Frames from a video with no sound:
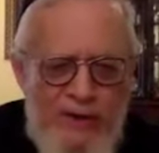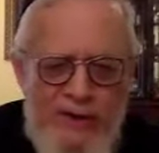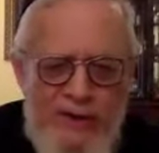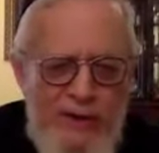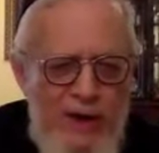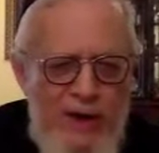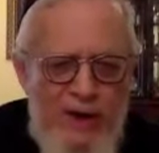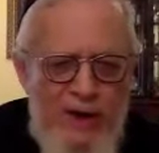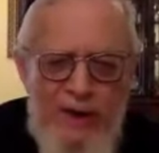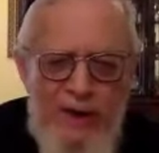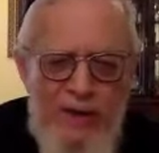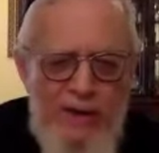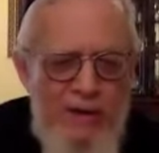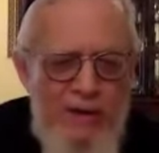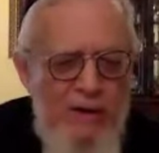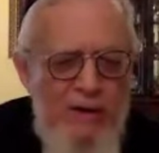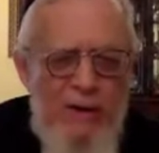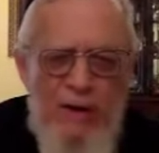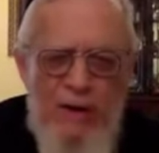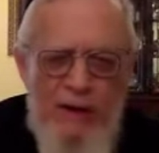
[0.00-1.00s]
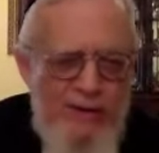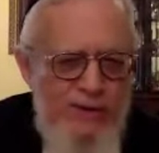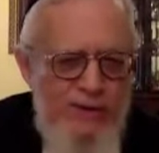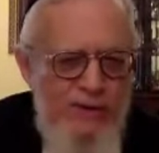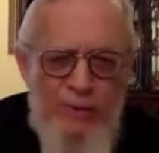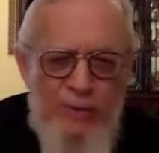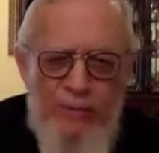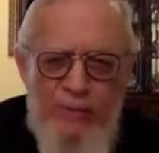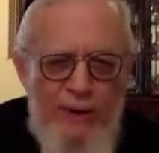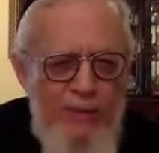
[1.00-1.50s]
society, God
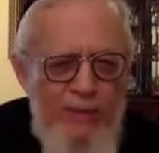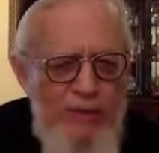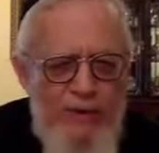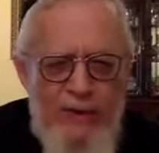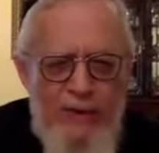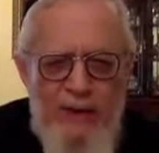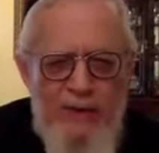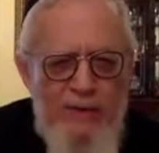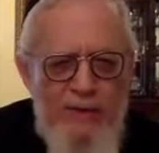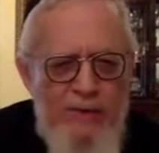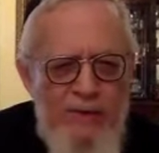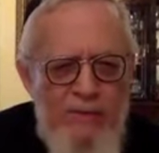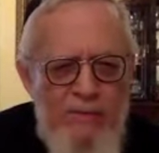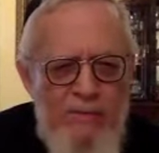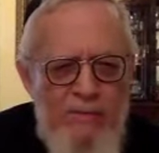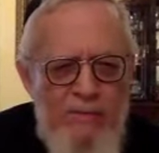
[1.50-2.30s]
has no problem with that.